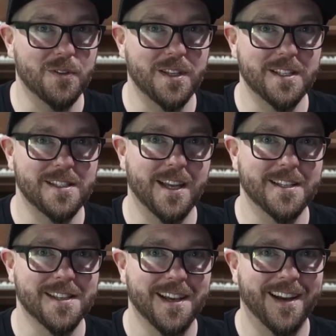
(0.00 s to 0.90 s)
these
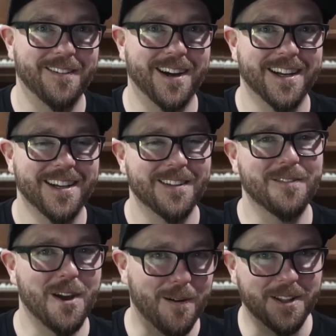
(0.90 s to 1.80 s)
days. Anyway,
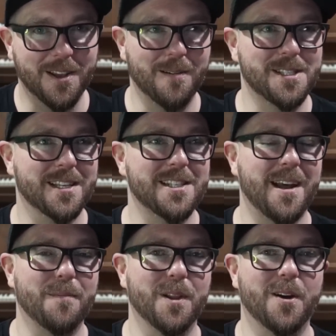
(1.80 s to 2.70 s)
leave a comment in the comment section
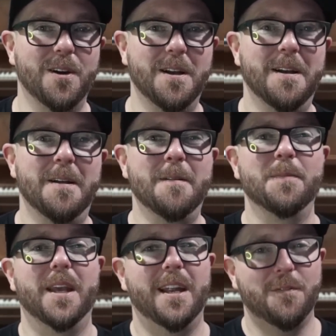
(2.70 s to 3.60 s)
down below.
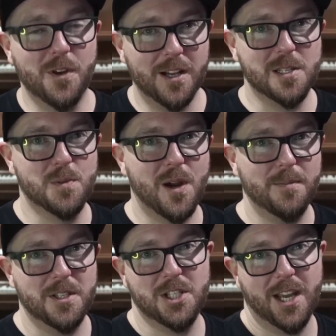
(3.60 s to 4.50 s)
And if you're not
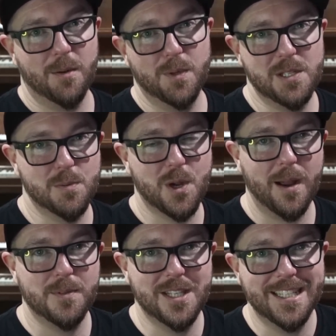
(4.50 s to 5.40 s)
subscribed to the channel, please
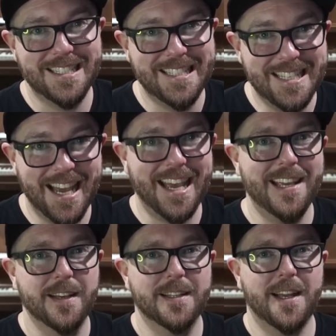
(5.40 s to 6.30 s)
subscribe
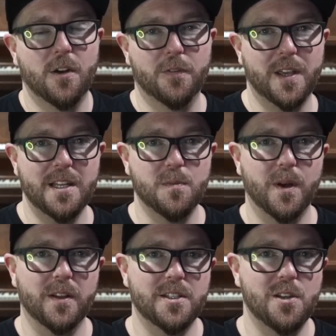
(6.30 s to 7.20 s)
today. Hit that notification
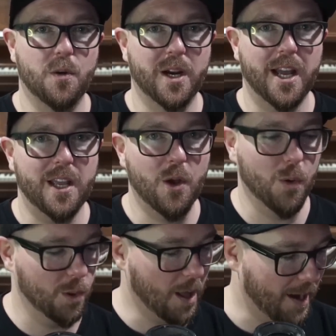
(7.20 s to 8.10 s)
bell. It lets you know when I
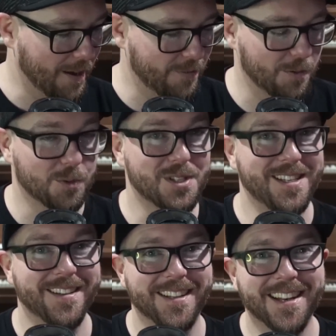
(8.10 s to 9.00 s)
go live, and we'll
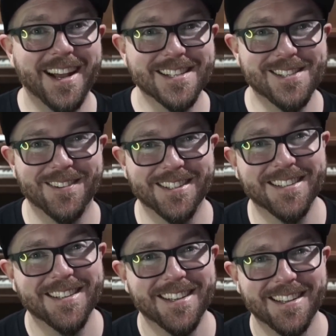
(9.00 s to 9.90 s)
see you in the next one.
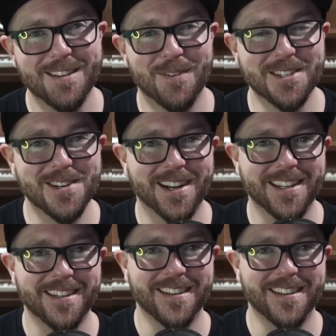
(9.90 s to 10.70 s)
Keep on drugging.